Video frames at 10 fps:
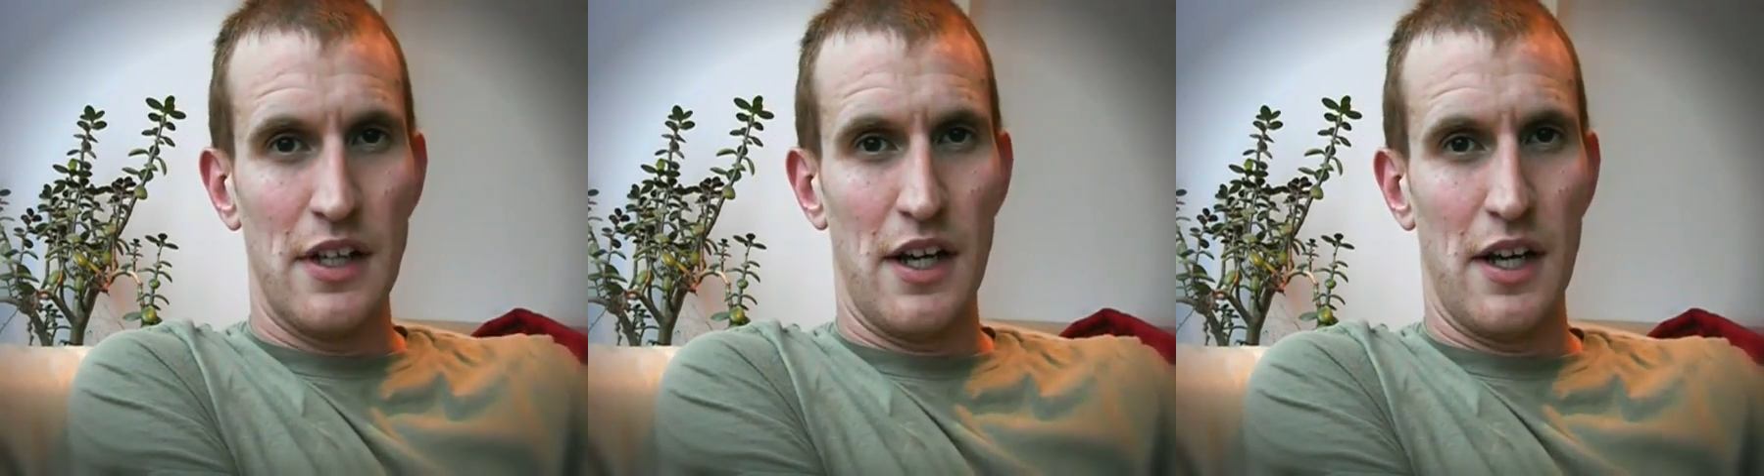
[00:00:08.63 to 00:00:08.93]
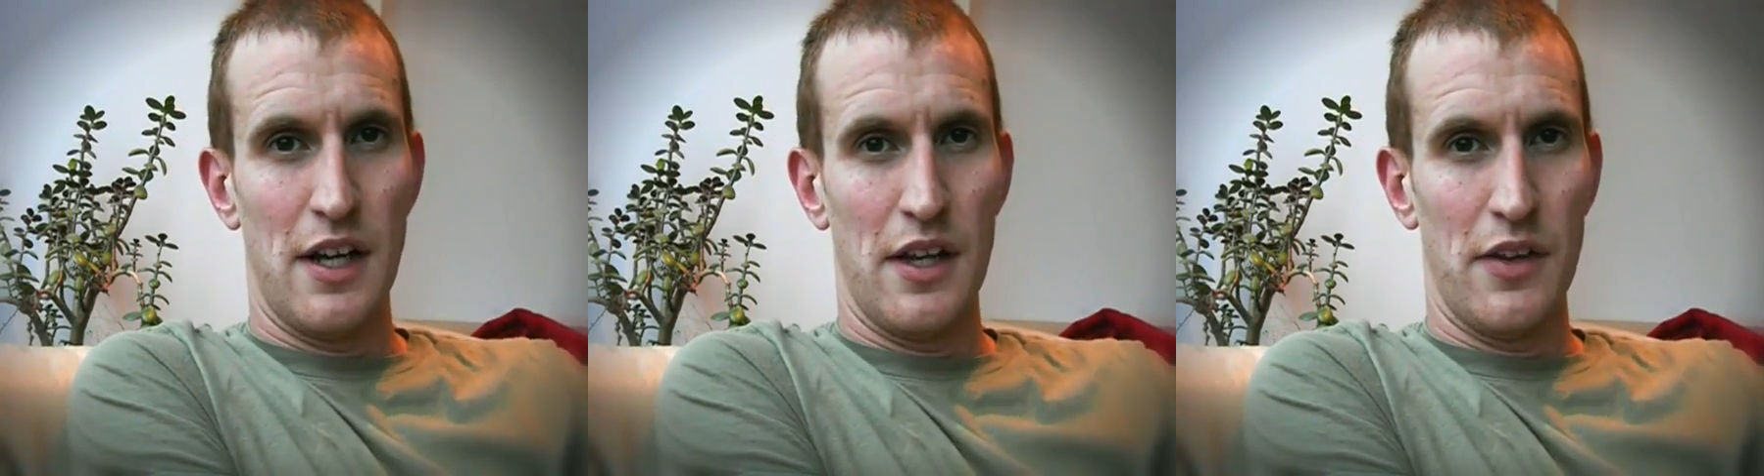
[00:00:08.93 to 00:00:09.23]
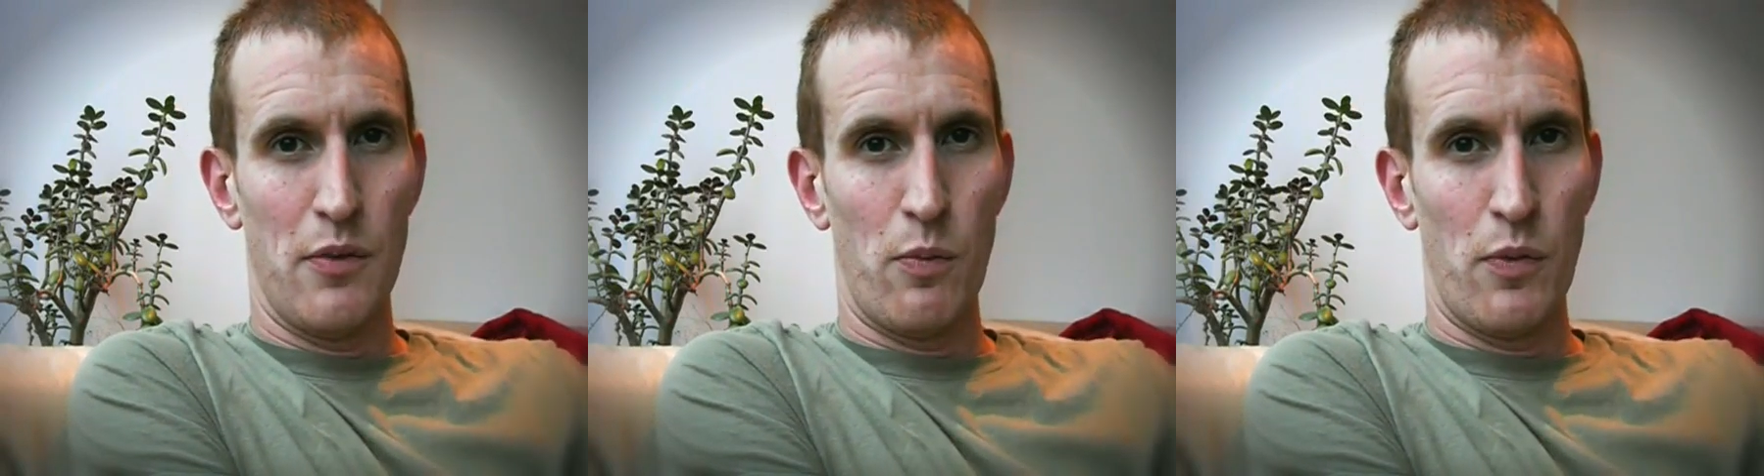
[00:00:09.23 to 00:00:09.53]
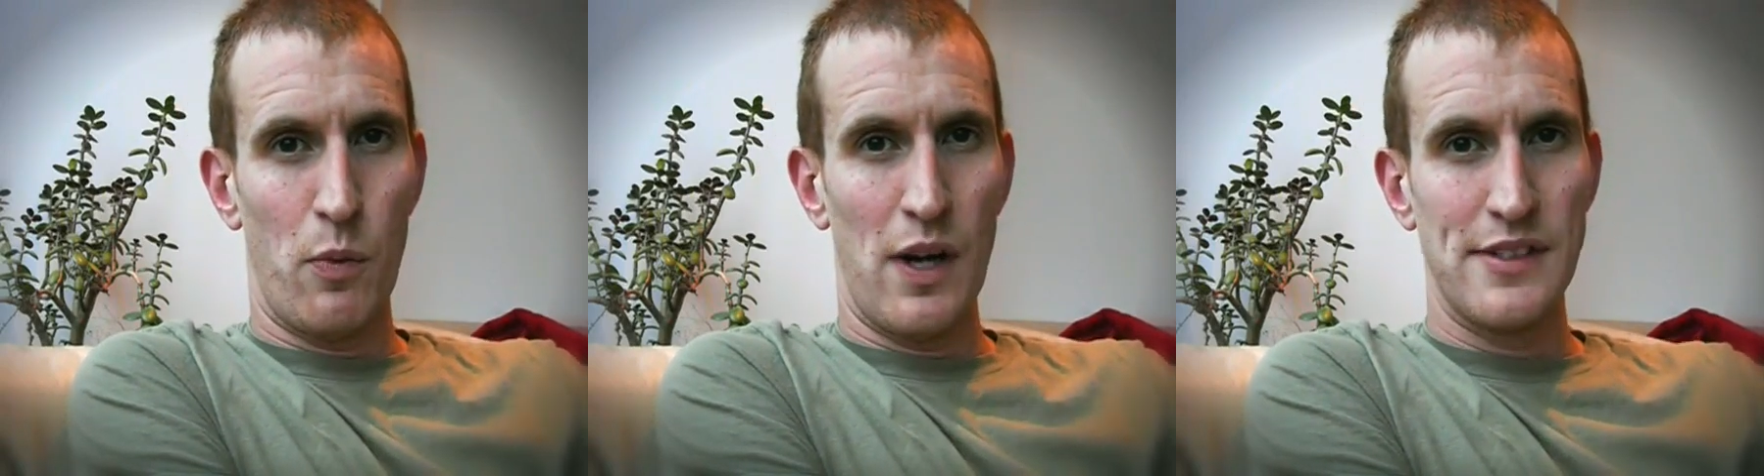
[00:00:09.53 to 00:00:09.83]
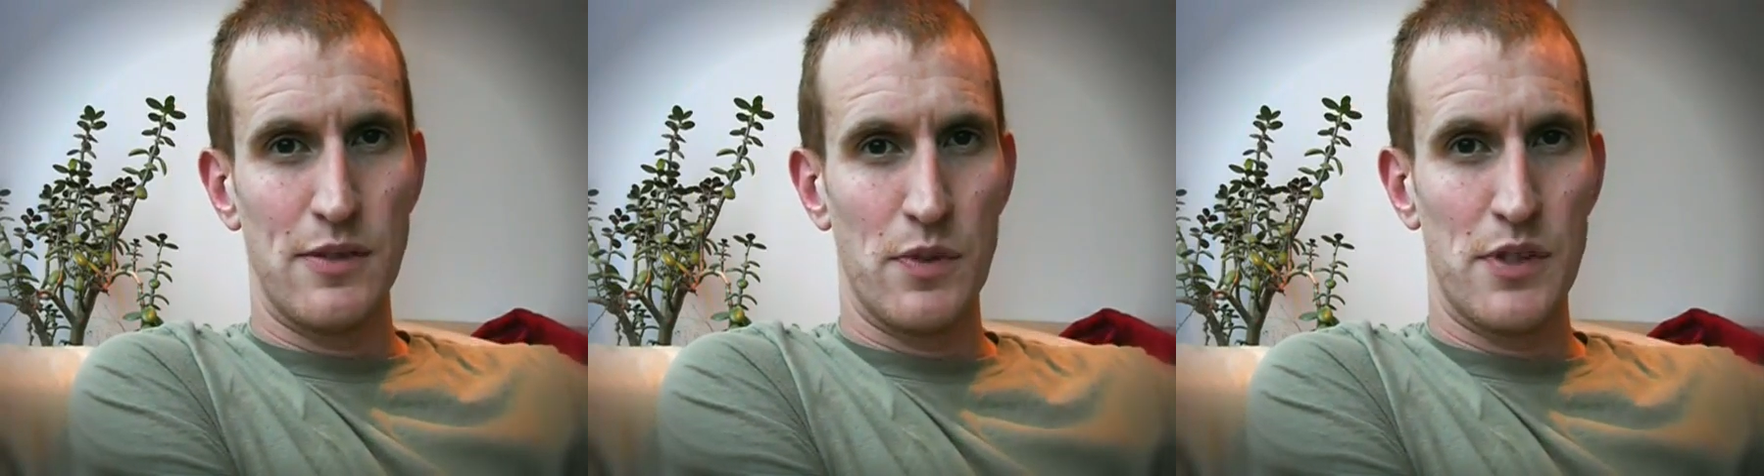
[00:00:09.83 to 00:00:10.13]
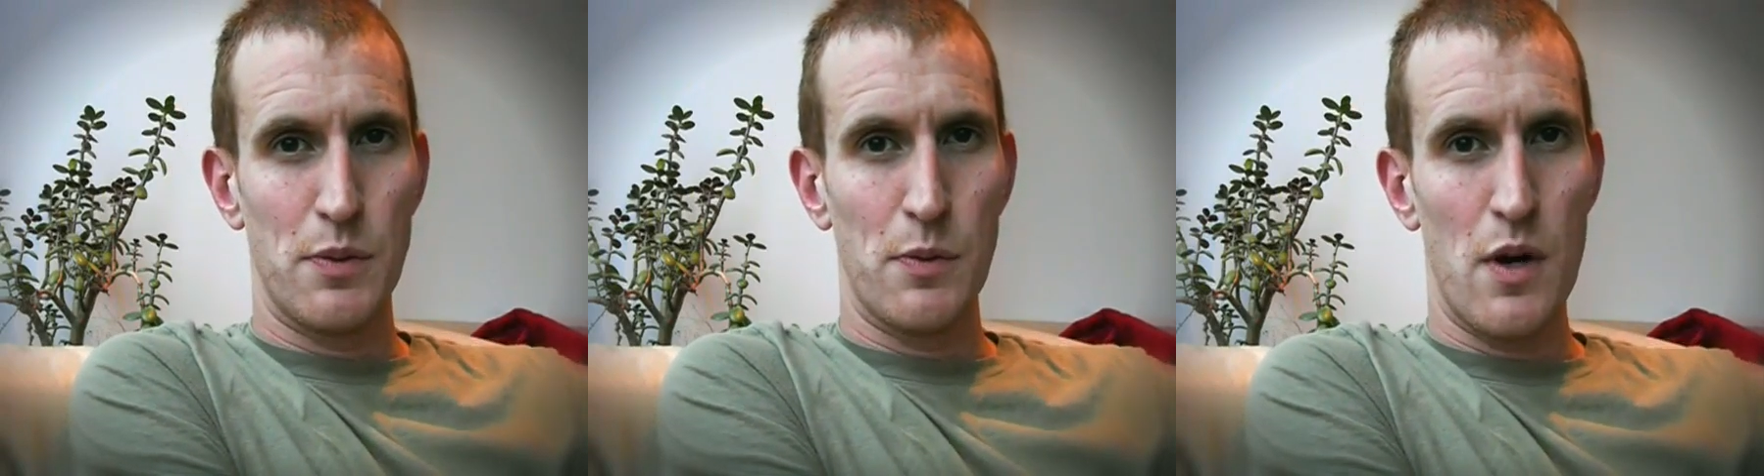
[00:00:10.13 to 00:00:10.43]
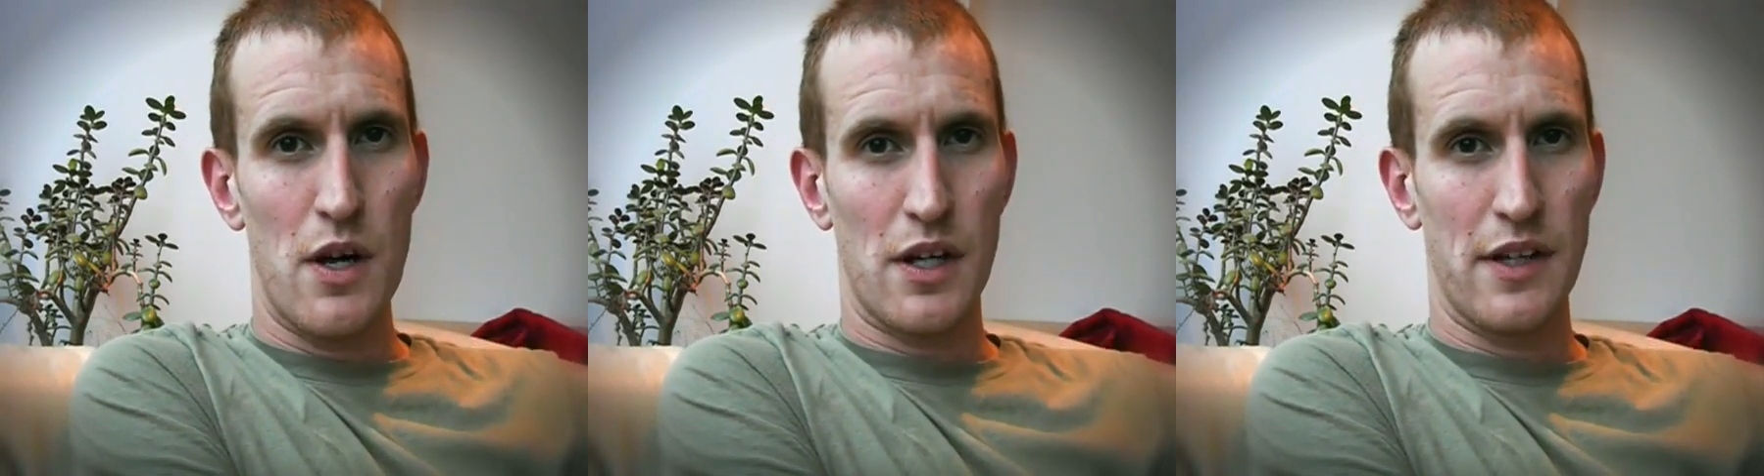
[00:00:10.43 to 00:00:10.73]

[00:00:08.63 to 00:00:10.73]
the ways in which we work,